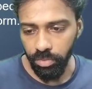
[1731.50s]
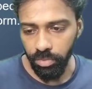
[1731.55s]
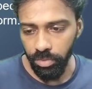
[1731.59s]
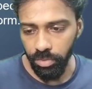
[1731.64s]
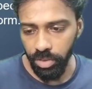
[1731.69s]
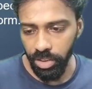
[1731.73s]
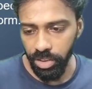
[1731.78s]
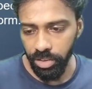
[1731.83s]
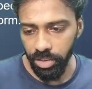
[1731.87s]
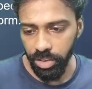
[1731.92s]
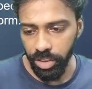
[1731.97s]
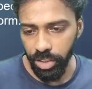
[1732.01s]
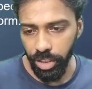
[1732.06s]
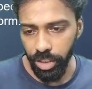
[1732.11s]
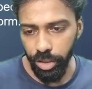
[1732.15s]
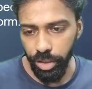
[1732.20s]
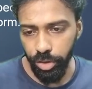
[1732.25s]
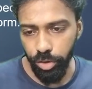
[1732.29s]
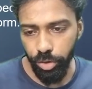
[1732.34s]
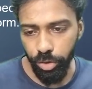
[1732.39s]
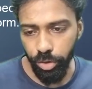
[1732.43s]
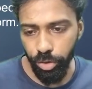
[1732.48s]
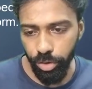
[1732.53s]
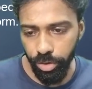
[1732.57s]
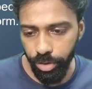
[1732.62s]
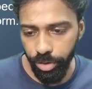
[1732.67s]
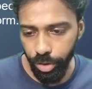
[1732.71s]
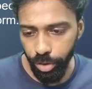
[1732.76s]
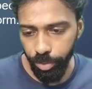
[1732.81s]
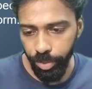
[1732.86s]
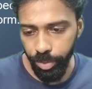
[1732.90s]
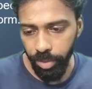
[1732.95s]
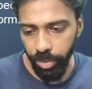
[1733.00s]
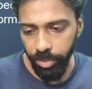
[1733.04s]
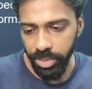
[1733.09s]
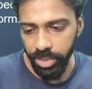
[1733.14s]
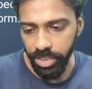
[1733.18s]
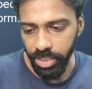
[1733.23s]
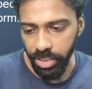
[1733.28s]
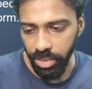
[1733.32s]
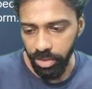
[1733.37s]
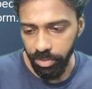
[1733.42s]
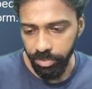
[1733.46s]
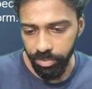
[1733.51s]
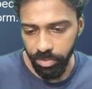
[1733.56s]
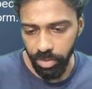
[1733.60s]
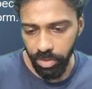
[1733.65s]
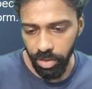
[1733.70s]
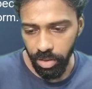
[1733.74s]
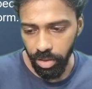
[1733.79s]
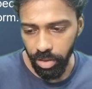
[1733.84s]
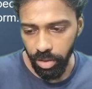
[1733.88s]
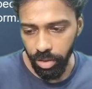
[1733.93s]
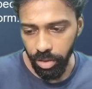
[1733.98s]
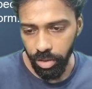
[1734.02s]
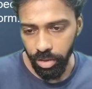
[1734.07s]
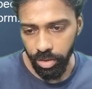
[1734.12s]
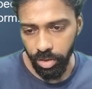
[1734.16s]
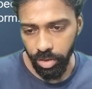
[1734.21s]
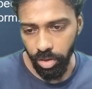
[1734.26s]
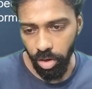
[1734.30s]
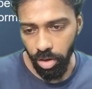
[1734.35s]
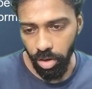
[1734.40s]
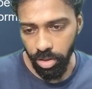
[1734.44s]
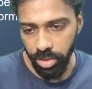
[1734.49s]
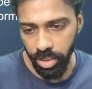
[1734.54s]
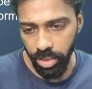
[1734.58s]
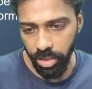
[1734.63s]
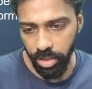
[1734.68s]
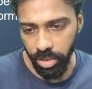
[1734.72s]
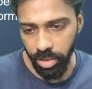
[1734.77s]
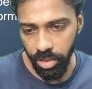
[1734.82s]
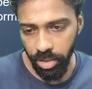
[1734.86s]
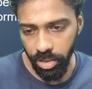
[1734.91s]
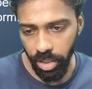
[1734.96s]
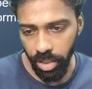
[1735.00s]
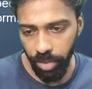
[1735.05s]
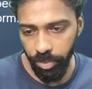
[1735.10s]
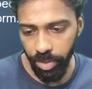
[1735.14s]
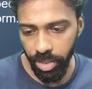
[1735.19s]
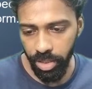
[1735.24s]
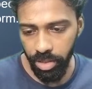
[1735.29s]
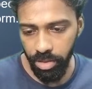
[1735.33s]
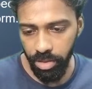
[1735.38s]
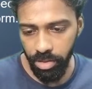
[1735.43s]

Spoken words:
Generally, chromium is a toxic chemical.